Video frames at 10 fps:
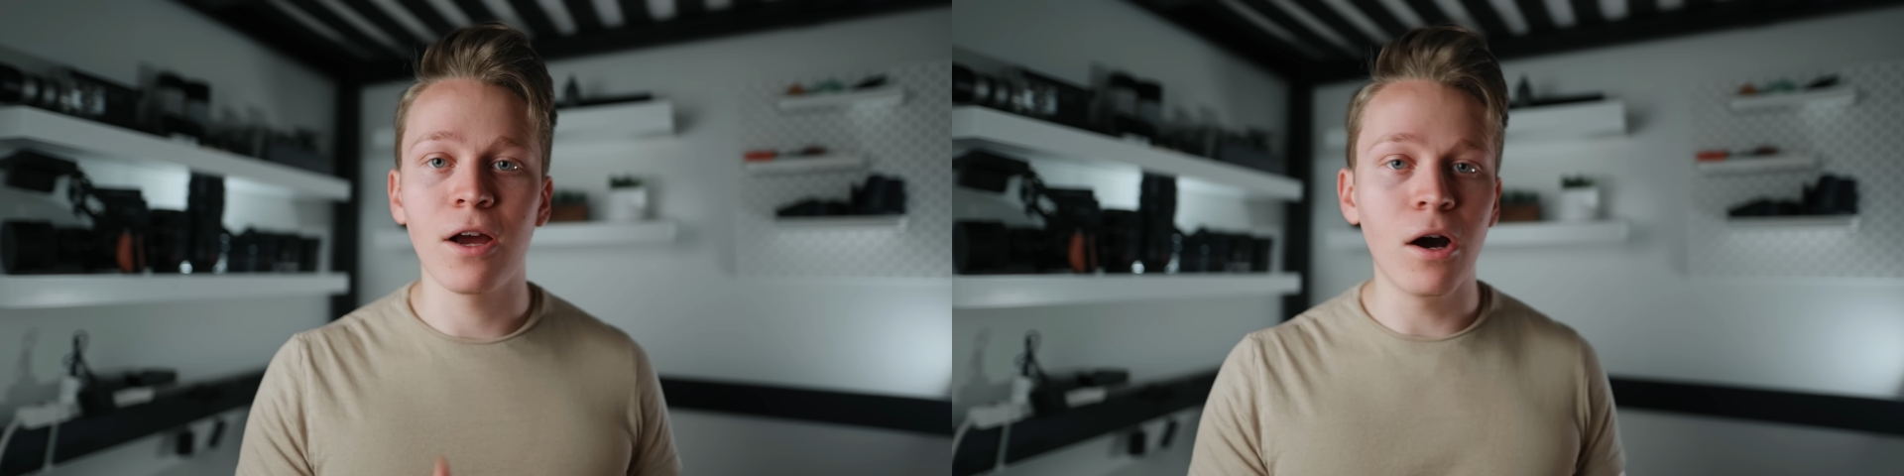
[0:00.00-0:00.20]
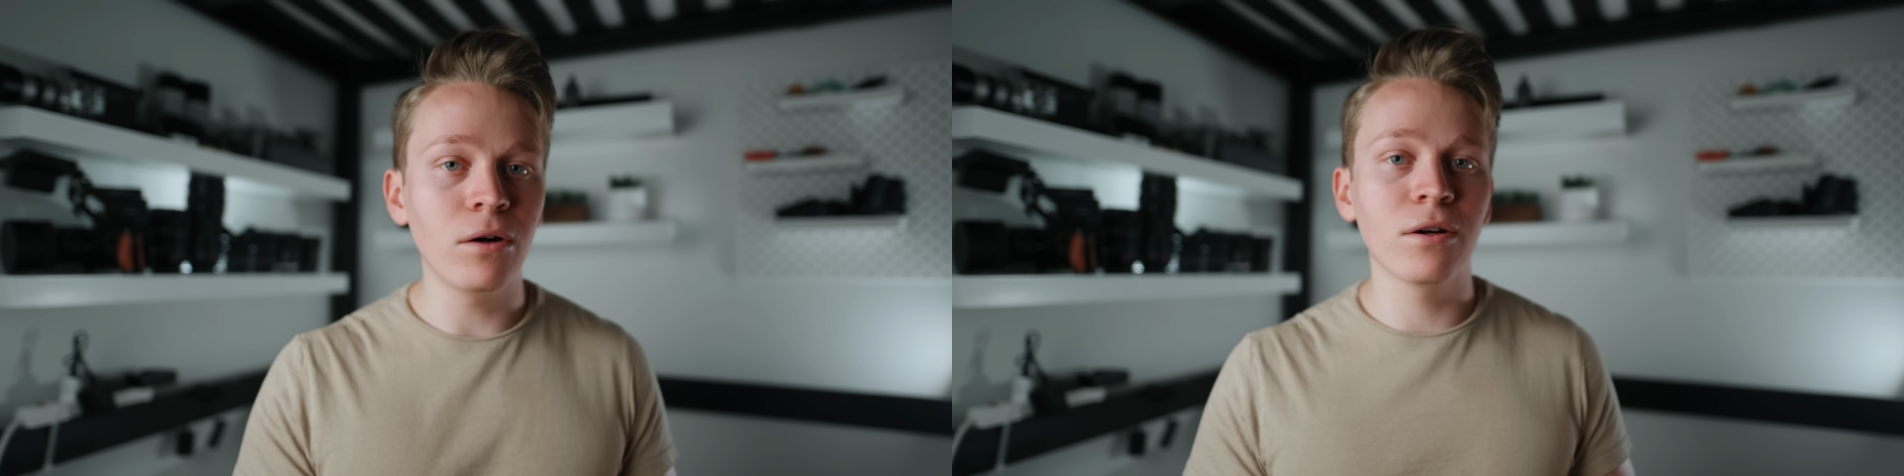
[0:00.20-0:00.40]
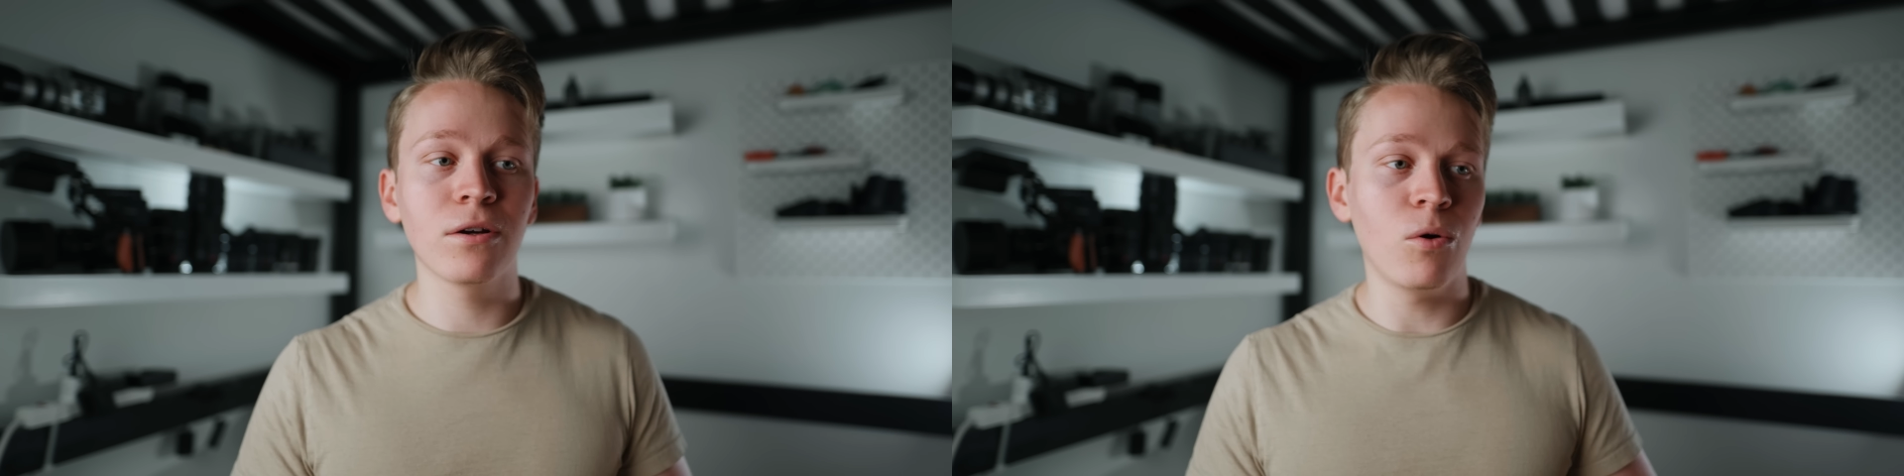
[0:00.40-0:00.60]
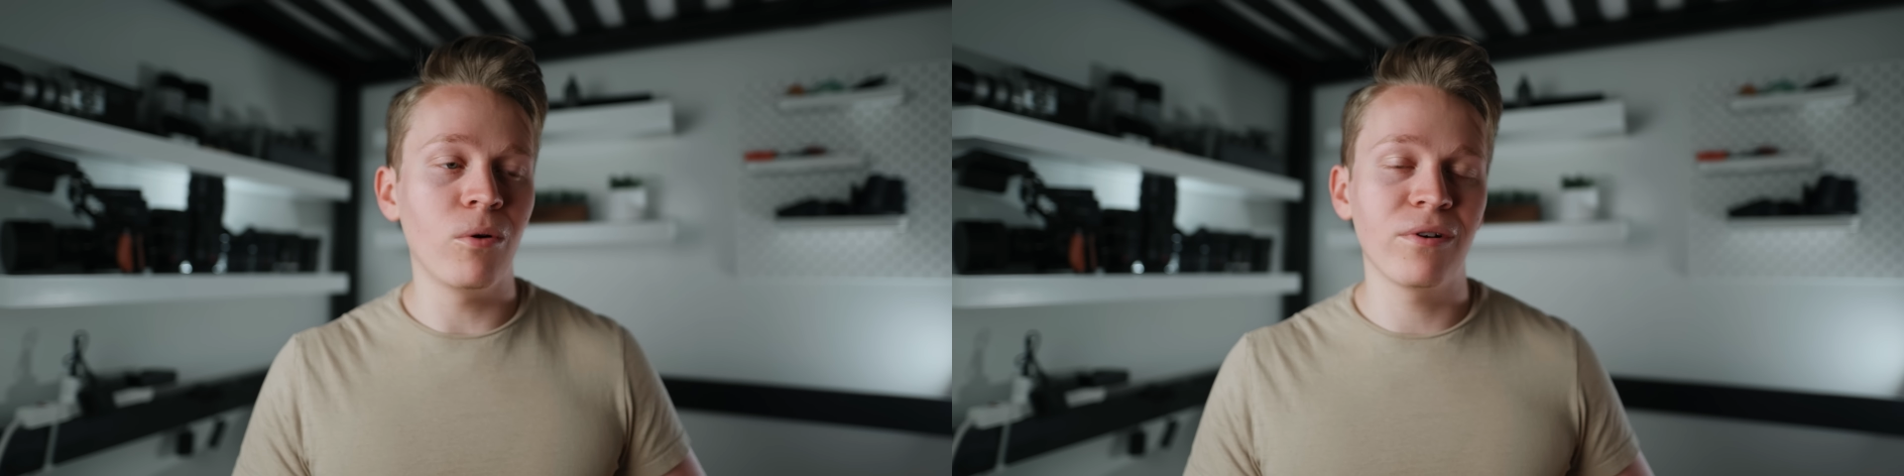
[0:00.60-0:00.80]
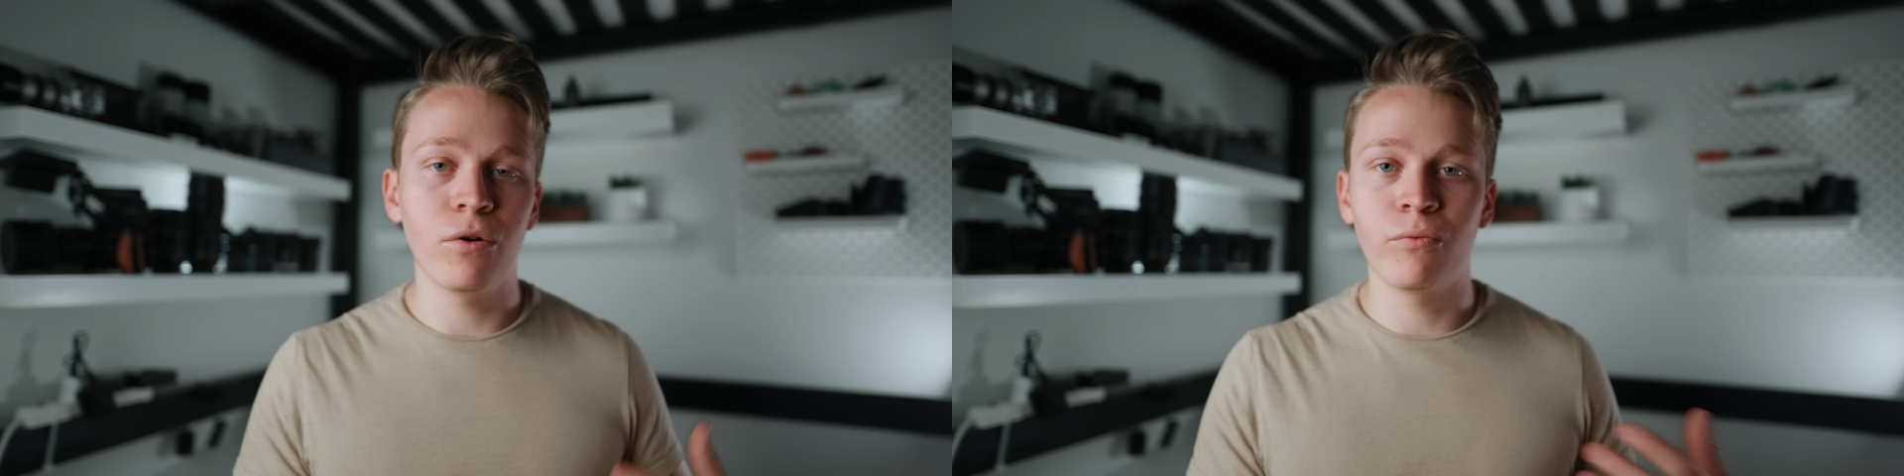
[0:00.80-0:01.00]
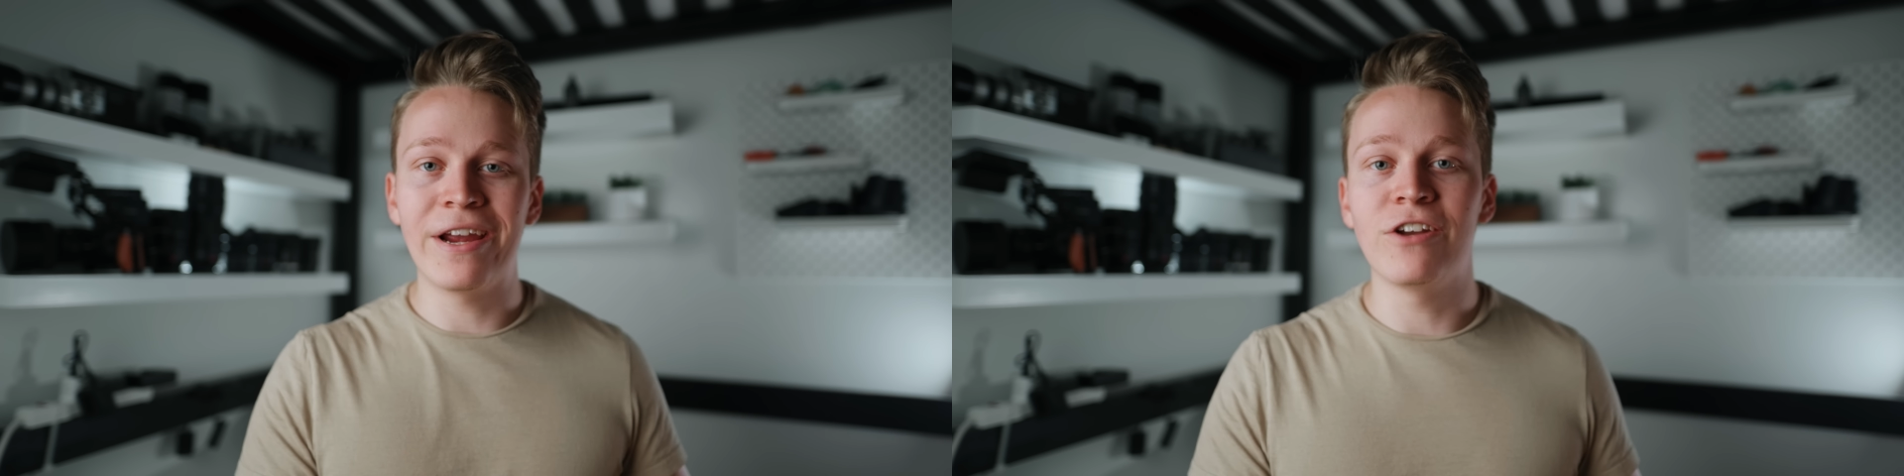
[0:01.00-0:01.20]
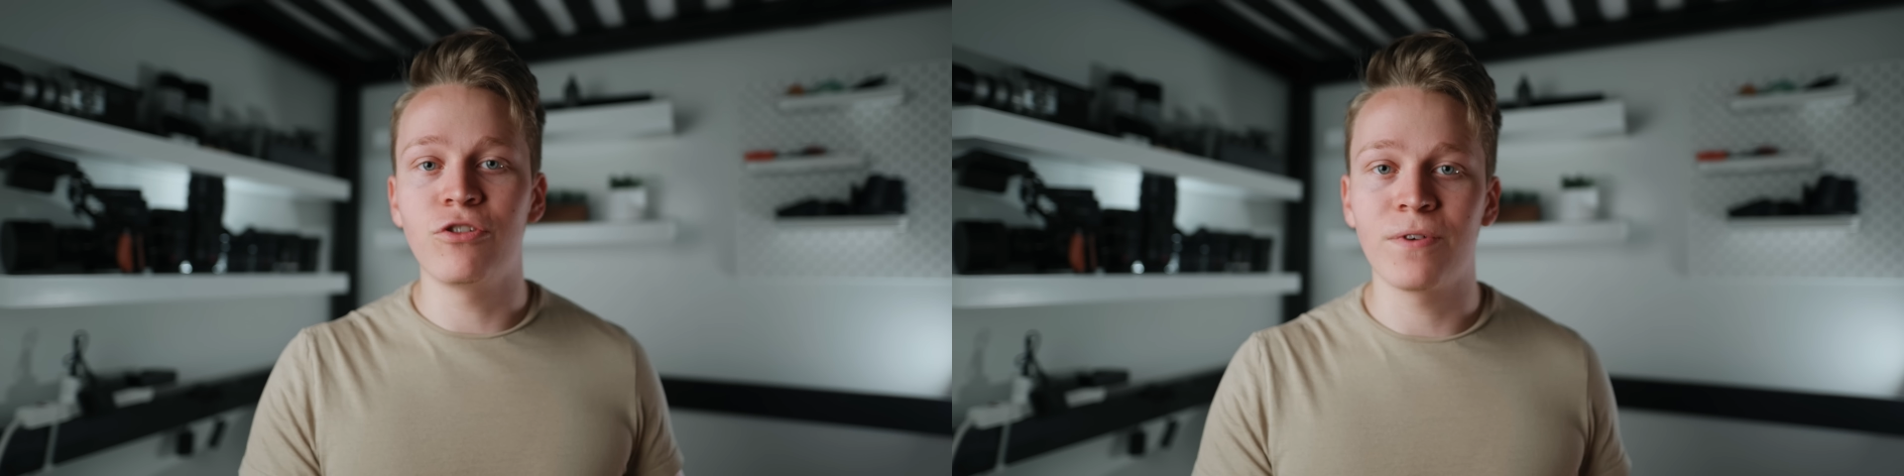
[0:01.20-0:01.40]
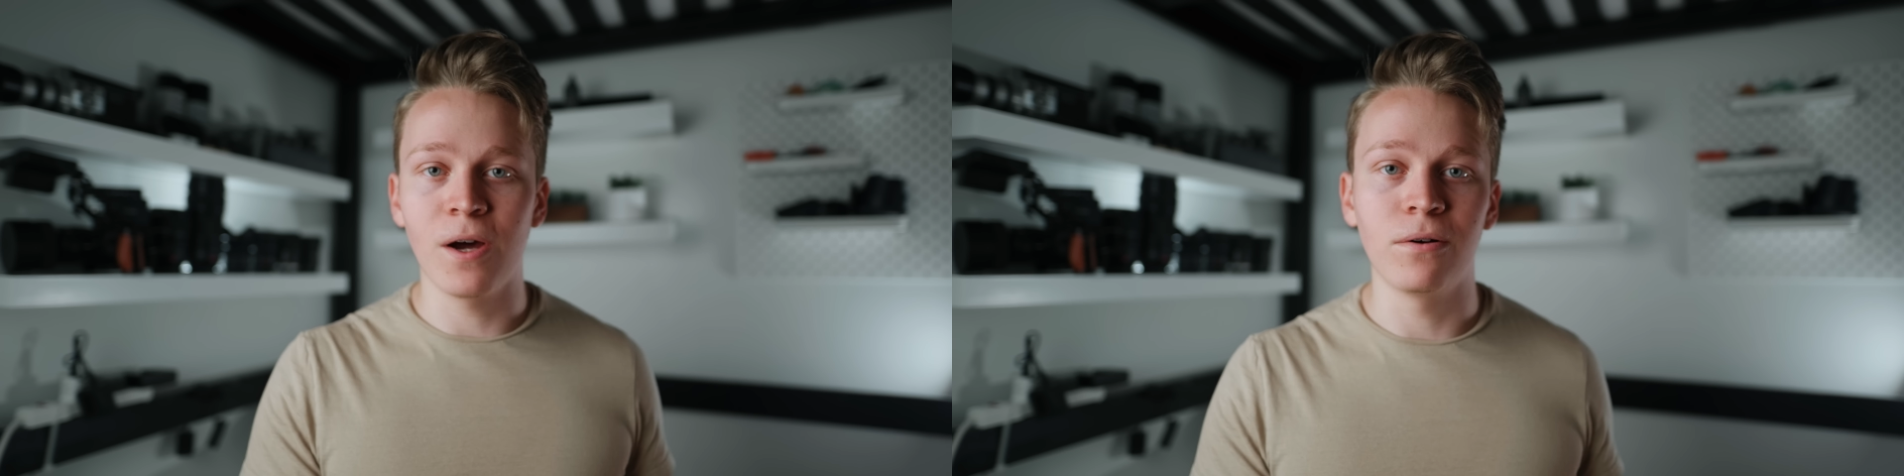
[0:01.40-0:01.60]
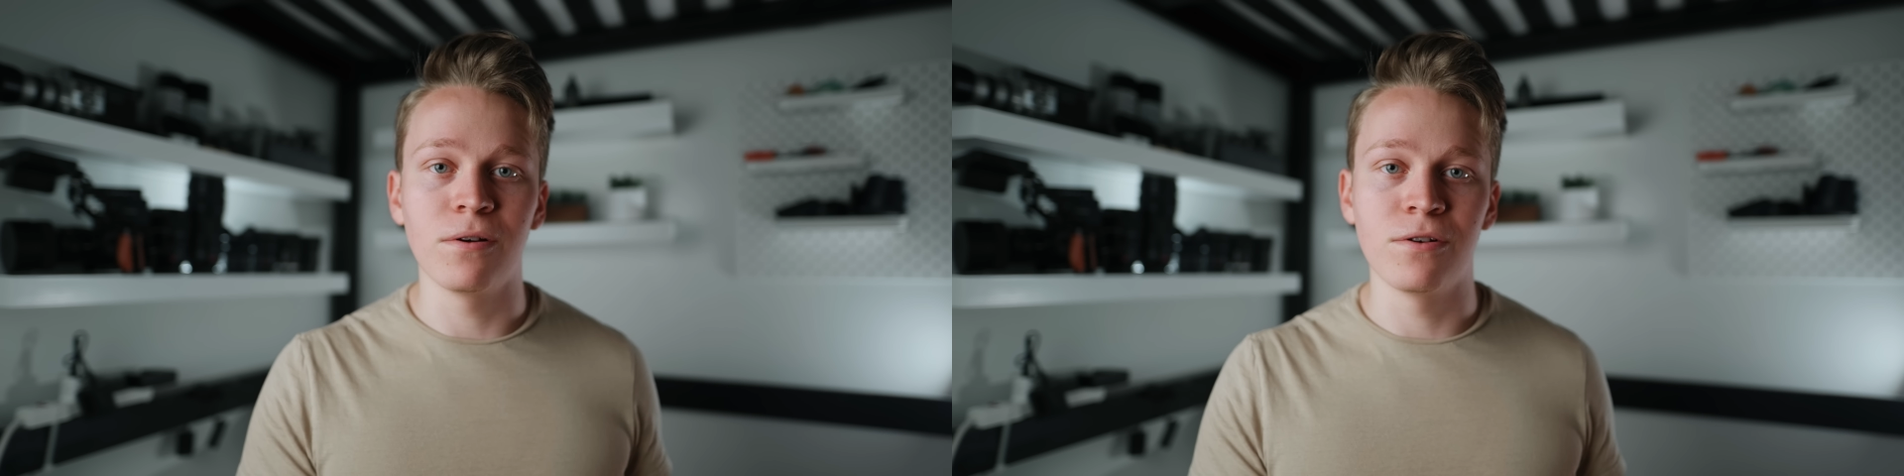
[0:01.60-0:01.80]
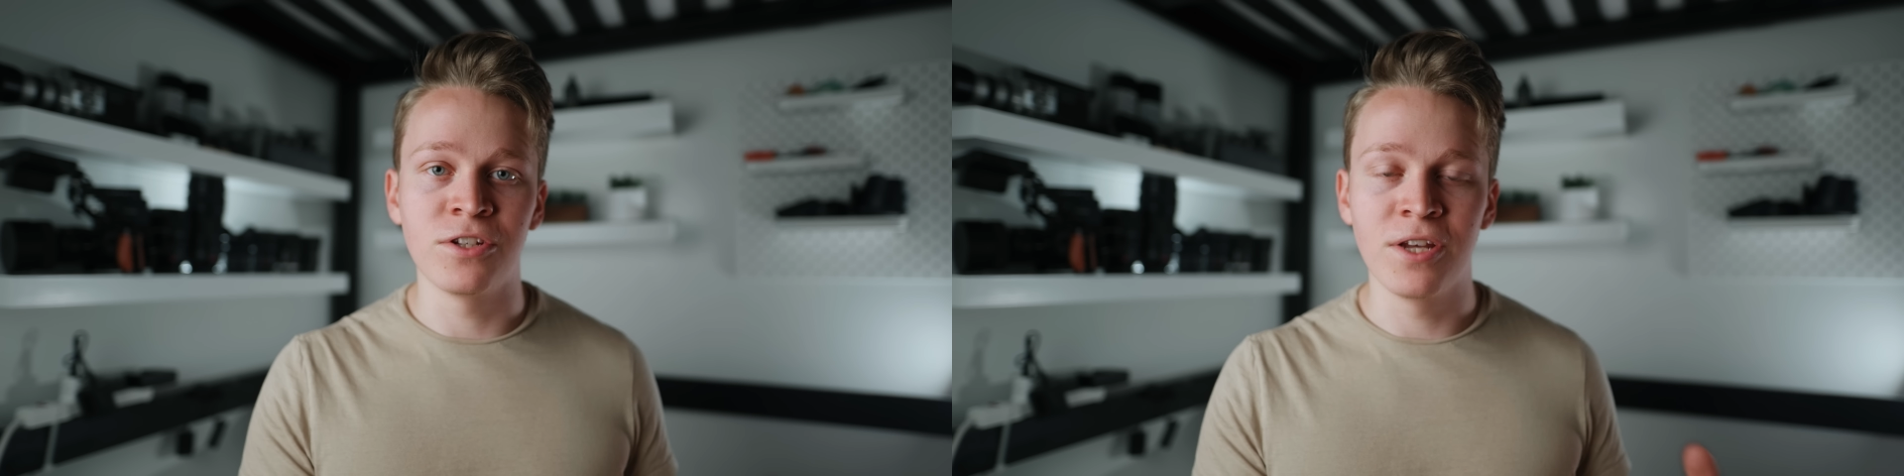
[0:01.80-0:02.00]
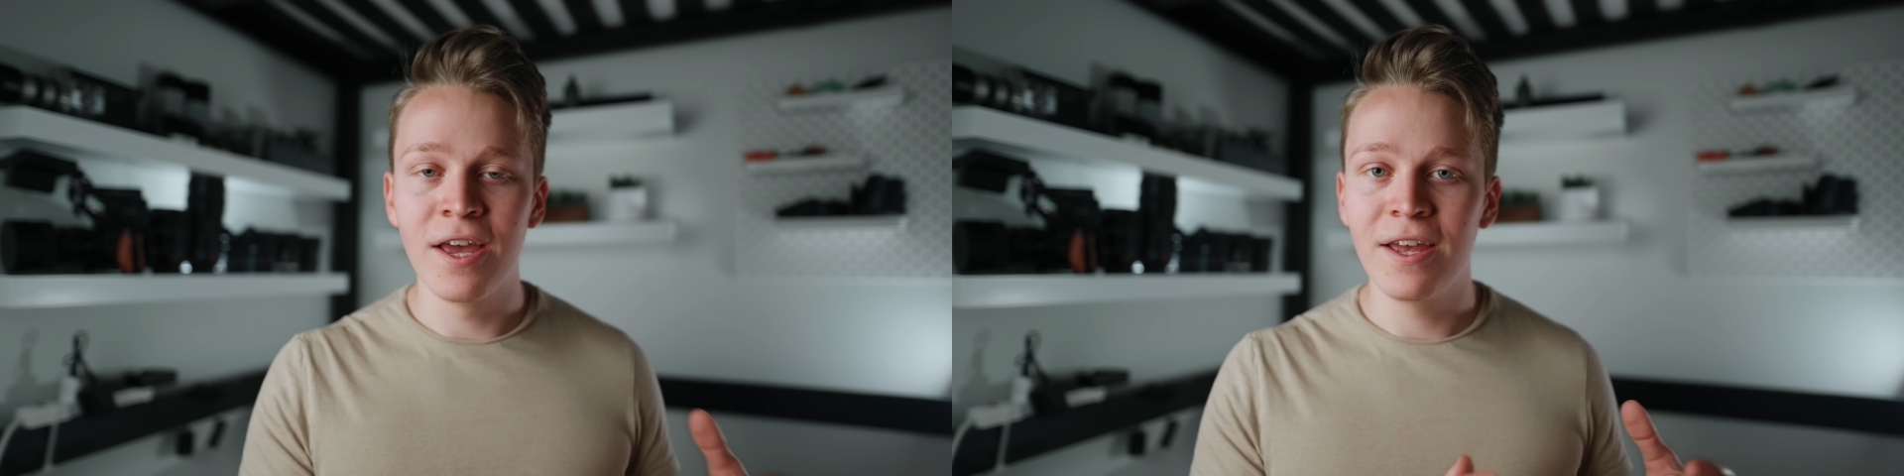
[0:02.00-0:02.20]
color or a range of colors